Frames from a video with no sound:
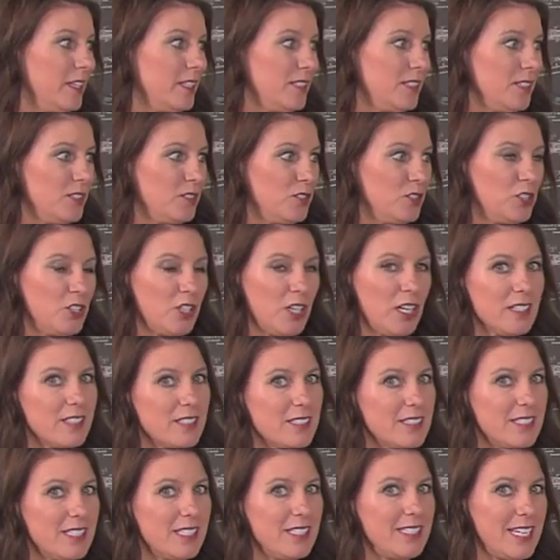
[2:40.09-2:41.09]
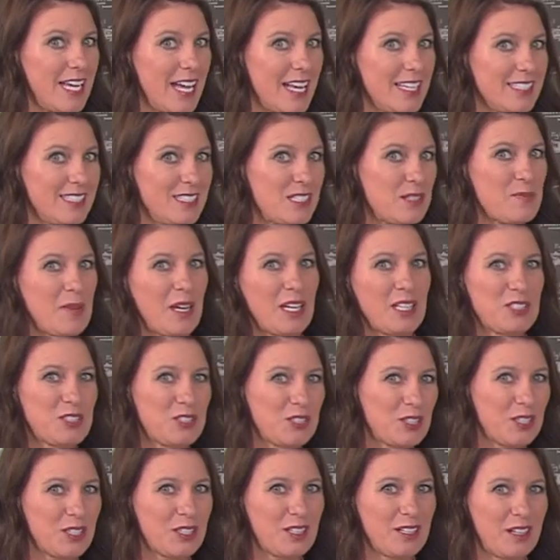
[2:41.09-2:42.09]
this is just to test to make
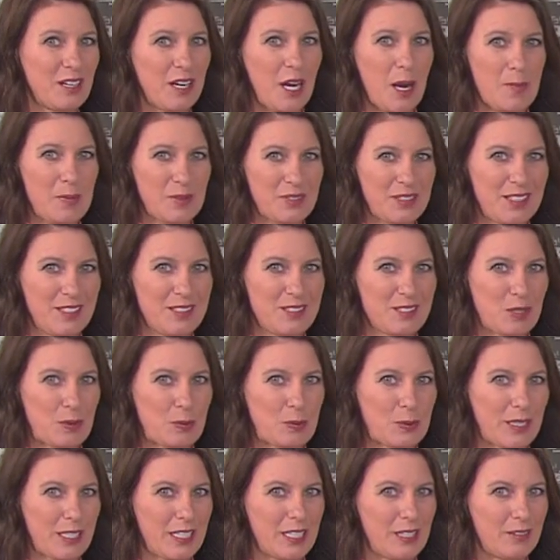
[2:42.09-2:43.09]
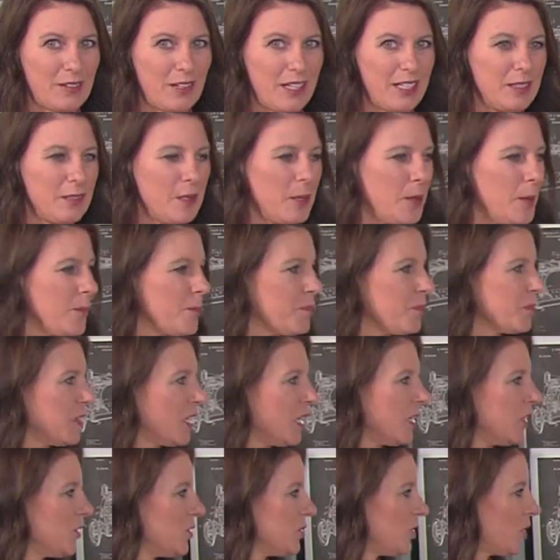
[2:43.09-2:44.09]
sure a couple things are working right.
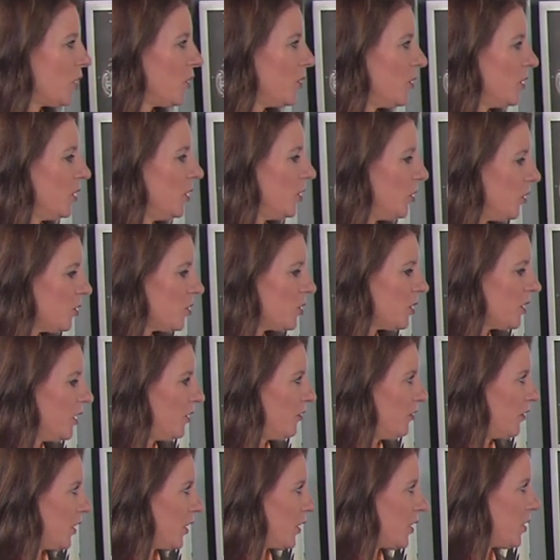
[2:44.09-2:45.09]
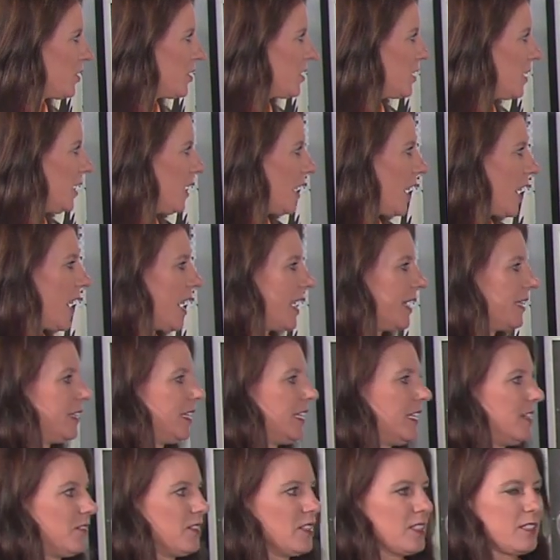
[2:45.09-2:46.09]
So usually first, I
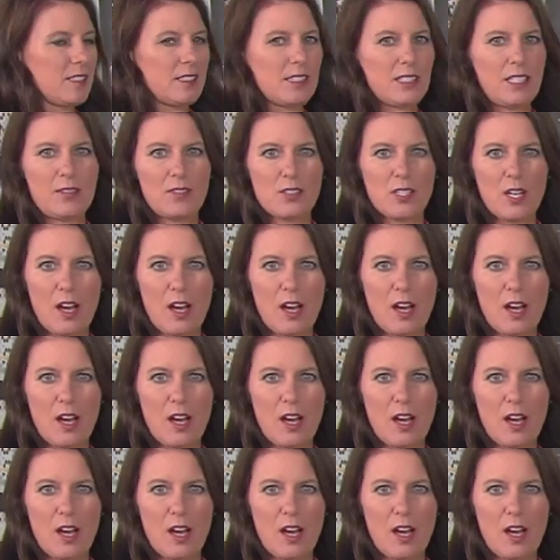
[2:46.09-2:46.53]
leave the sleeves